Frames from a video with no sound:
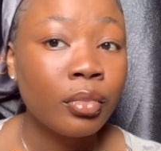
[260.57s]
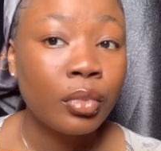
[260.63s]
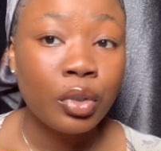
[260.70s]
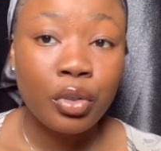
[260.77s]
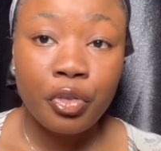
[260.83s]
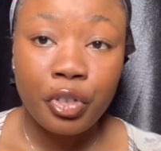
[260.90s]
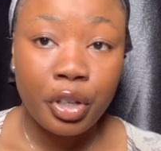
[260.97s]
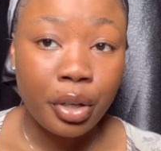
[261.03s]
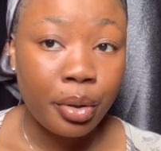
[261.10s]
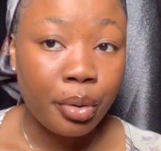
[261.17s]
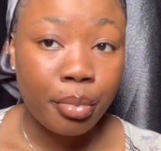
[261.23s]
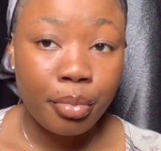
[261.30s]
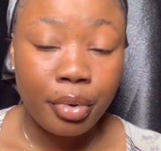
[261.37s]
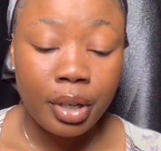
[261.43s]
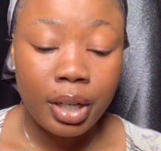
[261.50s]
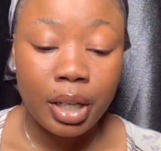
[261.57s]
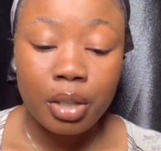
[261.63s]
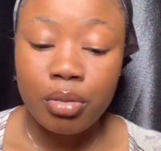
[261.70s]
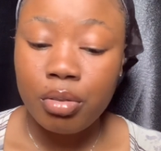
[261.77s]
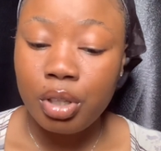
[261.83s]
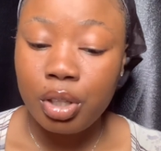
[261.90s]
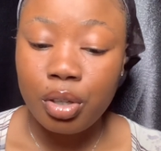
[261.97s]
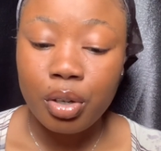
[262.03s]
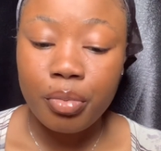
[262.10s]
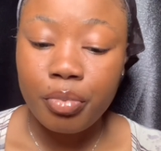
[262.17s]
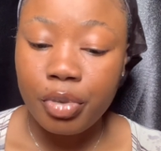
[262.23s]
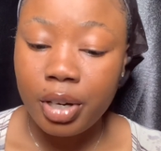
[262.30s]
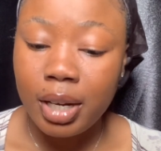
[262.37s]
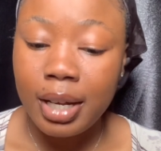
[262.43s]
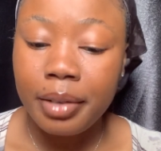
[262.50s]
don't forget your umbrella. You need your
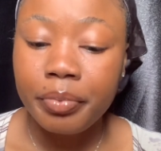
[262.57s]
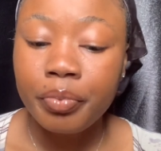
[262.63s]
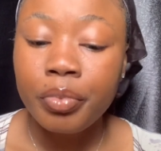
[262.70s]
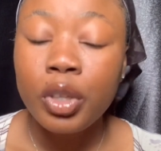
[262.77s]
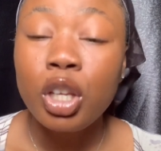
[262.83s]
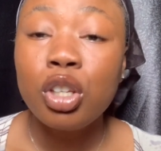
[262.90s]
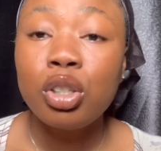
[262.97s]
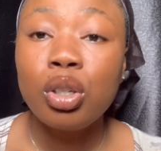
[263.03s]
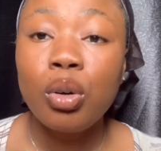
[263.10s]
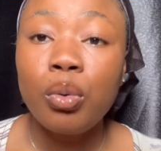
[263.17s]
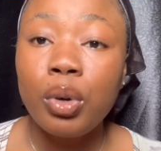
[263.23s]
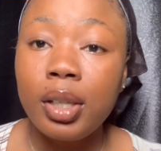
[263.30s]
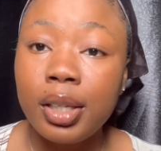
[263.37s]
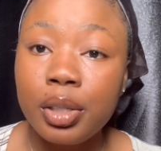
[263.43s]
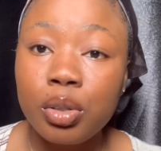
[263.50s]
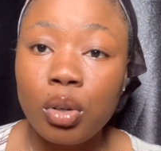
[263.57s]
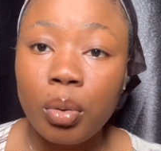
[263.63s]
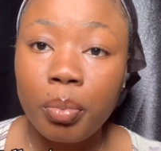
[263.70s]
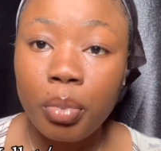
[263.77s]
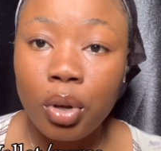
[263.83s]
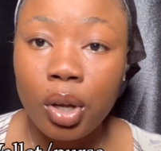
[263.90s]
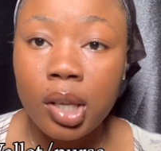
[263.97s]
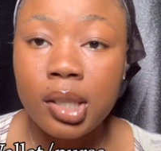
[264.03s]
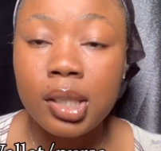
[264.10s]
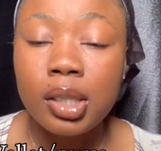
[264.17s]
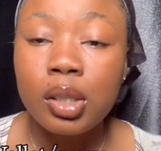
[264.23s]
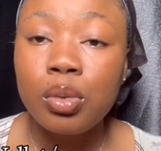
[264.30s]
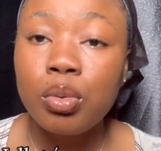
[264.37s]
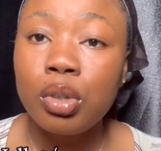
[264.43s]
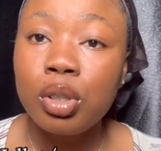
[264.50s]
umbrella, your wallet or
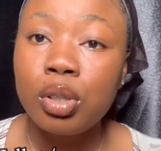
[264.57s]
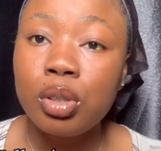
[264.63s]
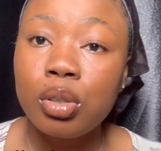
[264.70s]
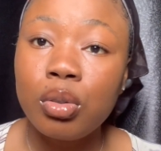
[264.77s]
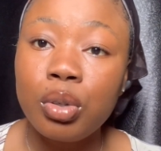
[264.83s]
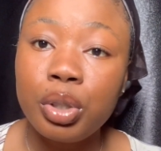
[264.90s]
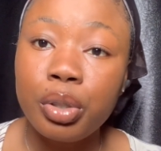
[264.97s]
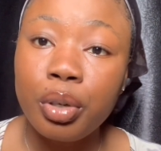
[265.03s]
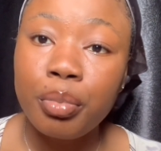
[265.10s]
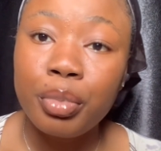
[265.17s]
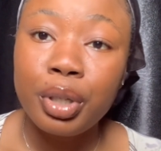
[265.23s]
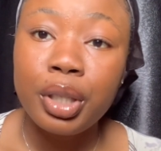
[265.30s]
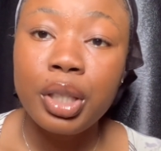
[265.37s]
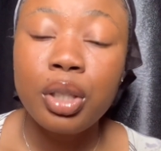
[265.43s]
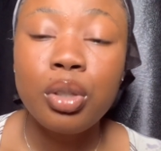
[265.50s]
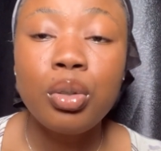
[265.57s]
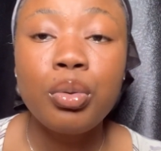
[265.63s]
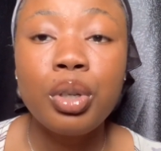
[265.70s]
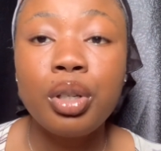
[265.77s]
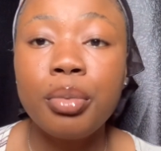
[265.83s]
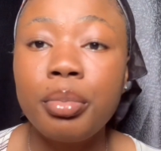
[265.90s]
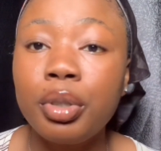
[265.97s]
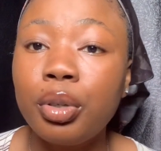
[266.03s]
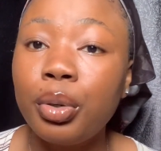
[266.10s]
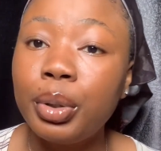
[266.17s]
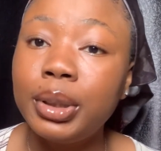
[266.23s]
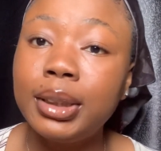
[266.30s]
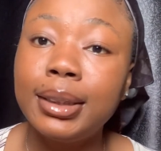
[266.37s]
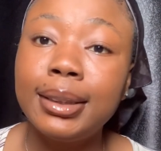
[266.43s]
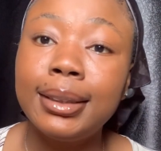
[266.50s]
purse. You want to hold your money, you don't want to be
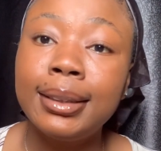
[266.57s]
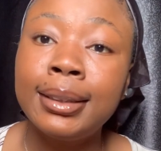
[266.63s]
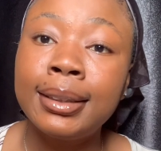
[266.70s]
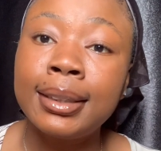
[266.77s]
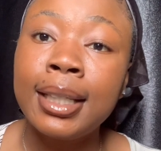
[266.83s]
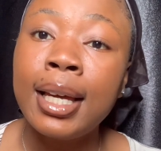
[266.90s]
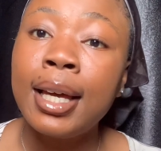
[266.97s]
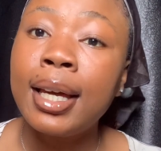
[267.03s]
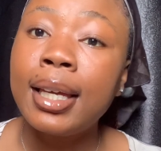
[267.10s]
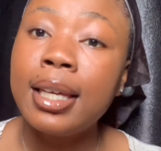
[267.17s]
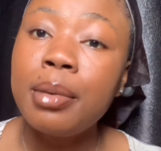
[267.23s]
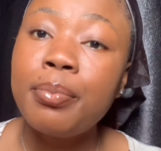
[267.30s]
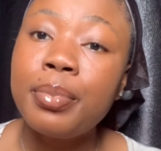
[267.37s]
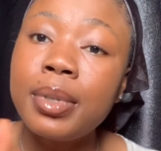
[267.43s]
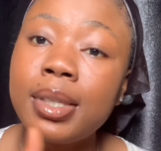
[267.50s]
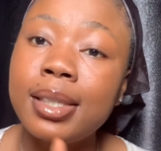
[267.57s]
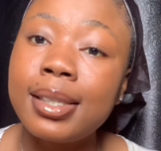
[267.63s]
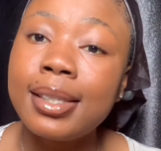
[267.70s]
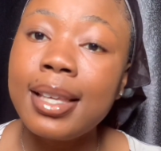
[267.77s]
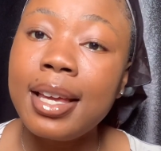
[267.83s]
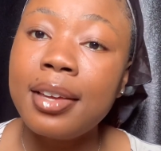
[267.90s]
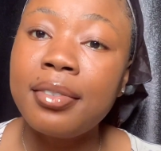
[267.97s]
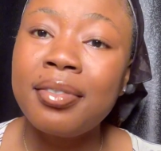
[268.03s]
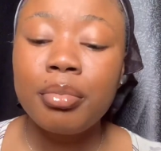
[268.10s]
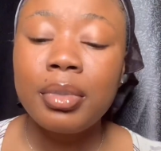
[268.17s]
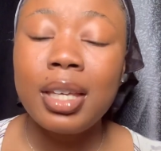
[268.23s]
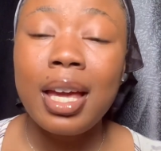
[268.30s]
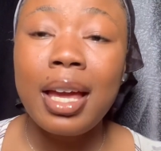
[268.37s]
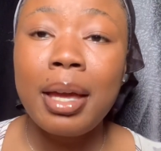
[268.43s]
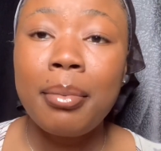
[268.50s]
holding it. Keep it safe.
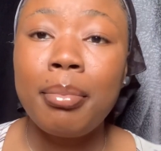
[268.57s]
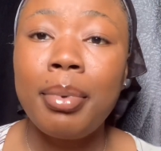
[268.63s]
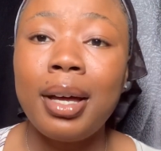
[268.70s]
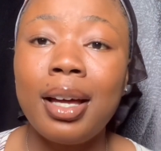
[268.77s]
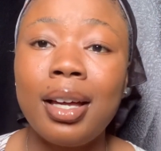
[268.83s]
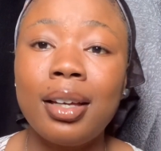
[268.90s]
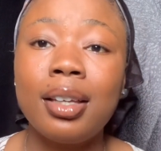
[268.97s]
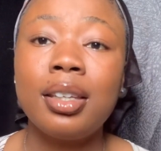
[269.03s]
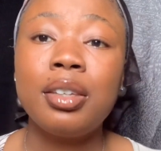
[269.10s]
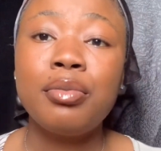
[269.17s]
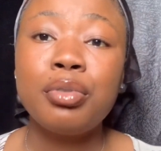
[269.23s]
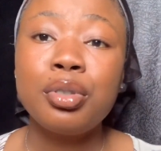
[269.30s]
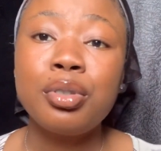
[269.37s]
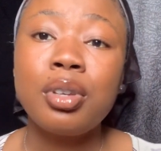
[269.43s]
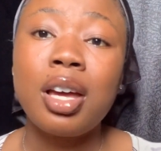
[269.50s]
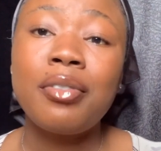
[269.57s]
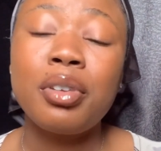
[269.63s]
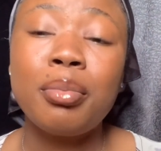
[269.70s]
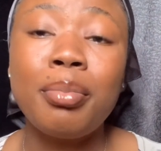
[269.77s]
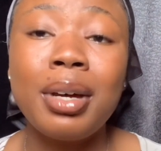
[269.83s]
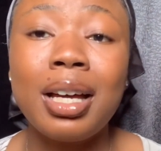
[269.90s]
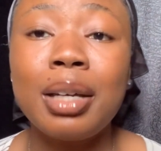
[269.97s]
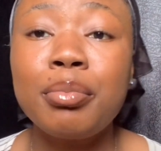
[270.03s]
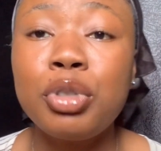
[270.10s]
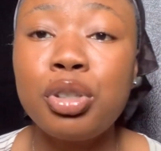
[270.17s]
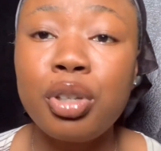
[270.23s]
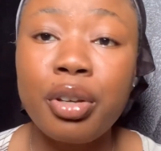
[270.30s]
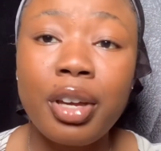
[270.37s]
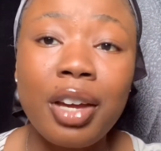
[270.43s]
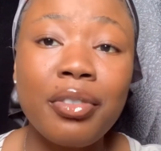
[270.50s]
Get a bag. If you want to have a bag, make
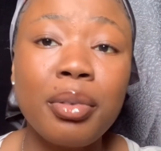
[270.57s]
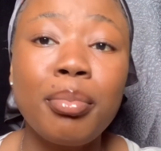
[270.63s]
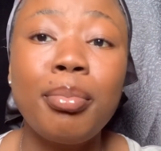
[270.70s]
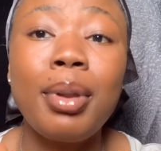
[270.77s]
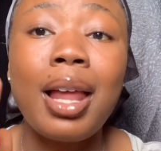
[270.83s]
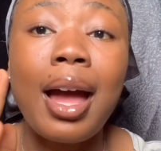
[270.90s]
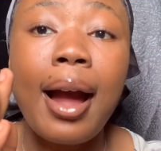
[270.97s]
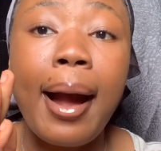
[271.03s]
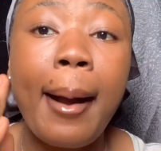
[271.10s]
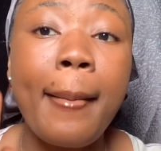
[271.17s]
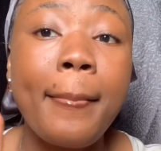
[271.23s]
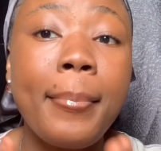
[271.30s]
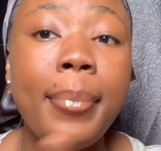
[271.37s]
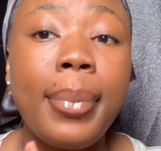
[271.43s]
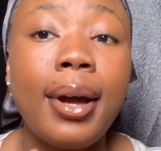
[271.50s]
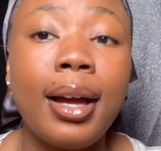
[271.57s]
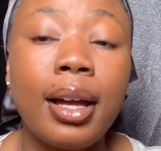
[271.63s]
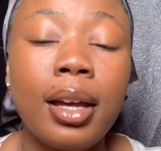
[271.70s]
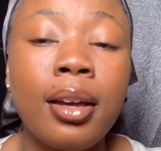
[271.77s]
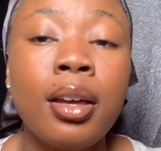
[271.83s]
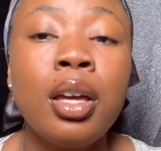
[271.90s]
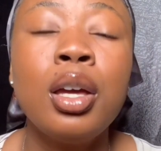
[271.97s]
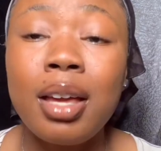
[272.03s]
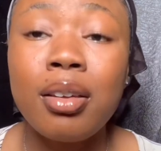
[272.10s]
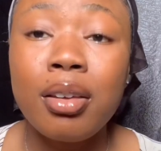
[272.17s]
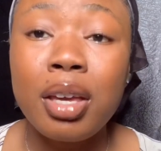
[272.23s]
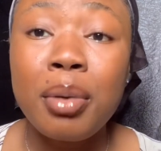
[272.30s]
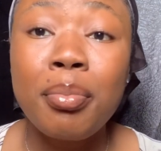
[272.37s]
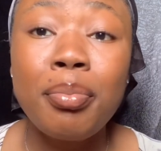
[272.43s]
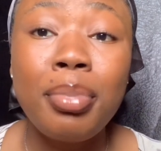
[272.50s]
sure you have a black bag.
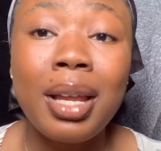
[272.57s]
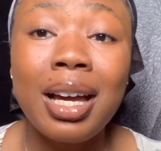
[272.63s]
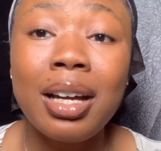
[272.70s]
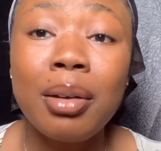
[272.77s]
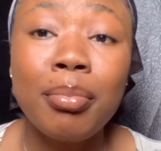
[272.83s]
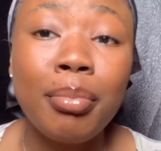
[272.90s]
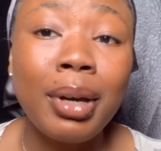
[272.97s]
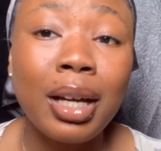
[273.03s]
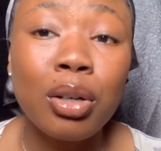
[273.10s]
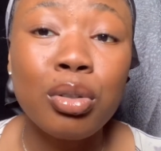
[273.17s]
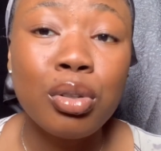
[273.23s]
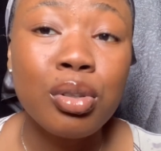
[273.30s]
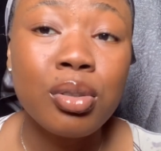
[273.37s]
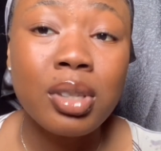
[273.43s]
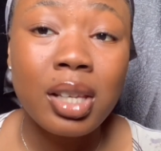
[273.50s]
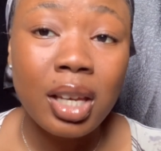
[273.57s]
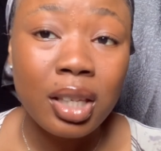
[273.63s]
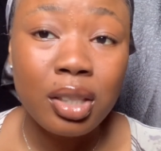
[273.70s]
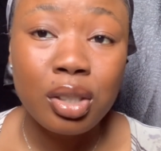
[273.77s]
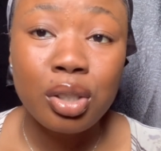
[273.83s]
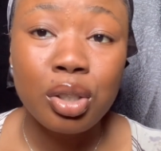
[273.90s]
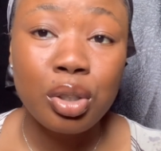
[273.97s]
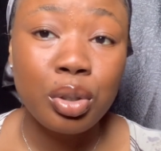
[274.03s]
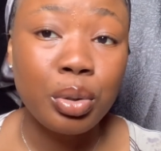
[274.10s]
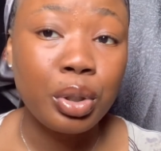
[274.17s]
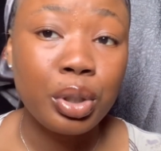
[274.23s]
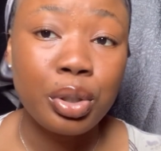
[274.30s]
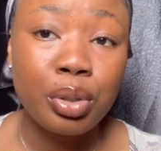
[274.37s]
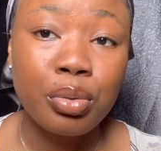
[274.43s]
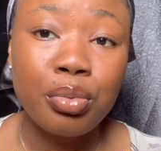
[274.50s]
A black bag goes with anything you want
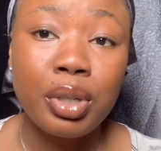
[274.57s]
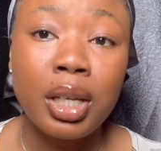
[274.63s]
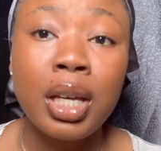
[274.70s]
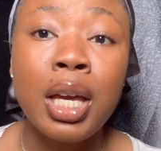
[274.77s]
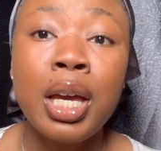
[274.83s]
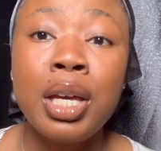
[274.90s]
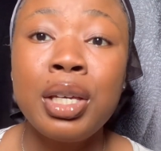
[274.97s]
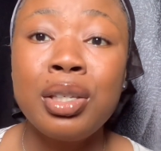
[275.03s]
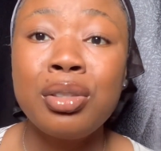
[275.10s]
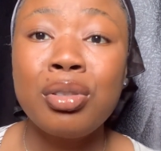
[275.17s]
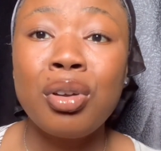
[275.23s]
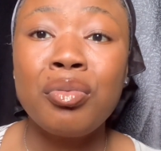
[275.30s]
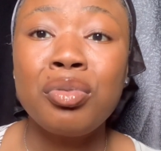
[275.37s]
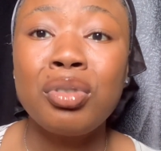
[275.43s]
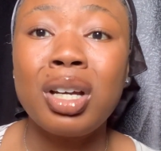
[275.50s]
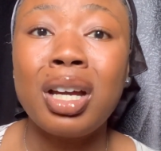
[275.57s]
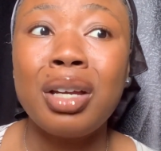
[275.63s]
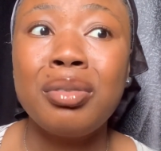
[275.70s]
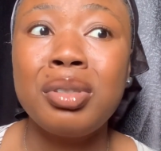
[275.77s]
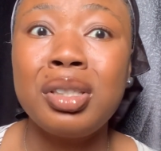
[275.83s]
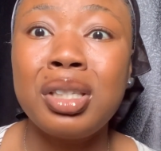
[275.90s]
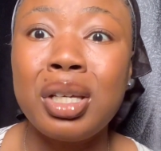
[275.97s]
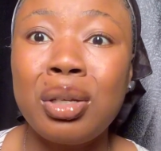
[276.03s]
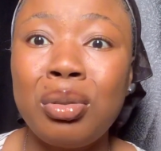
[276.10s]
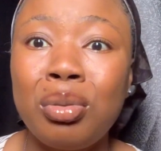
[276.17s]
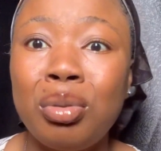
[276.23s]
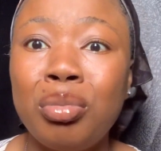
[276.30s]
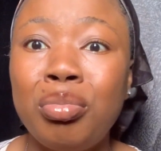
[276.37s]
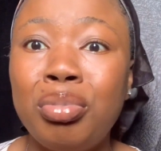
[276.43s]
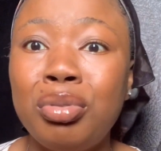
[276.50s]
to wear. Instead of you carrying
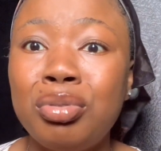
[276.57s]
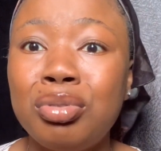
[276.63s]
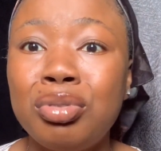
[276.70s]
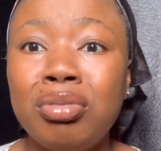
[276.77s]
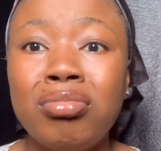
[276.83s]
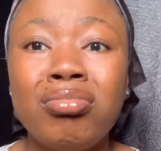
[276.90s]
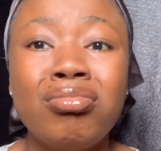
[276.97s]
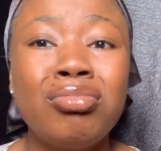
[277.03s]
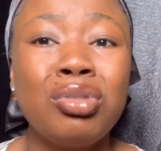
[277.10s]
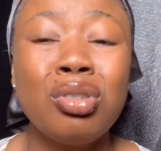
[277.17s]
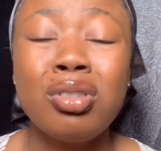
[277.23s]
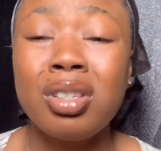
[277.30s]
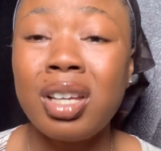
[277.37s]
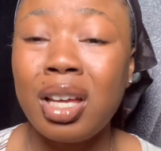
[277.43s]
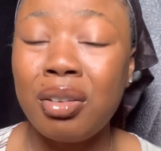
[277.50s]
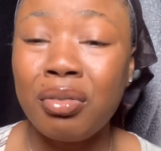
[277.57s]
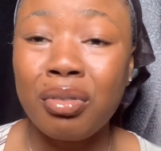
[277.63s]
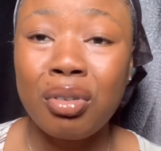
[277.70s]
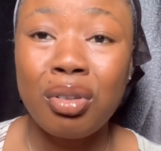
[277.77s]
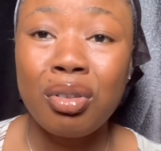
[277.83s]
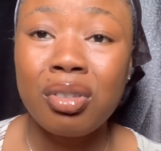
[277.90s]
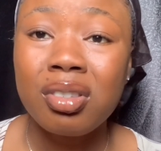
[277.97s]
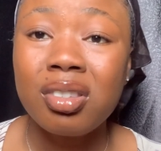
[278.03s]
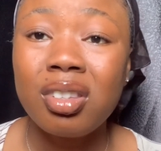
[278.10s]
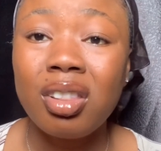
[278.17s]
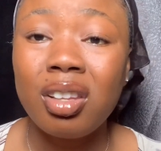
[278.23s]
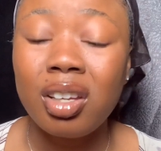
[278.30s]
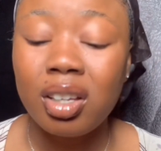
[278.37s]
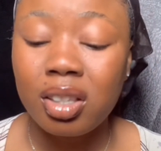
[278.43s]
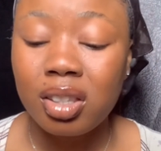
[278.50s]
yellow, blue, those kind of colors,
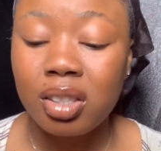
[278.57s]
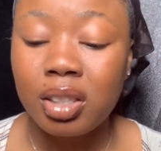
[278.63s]
select.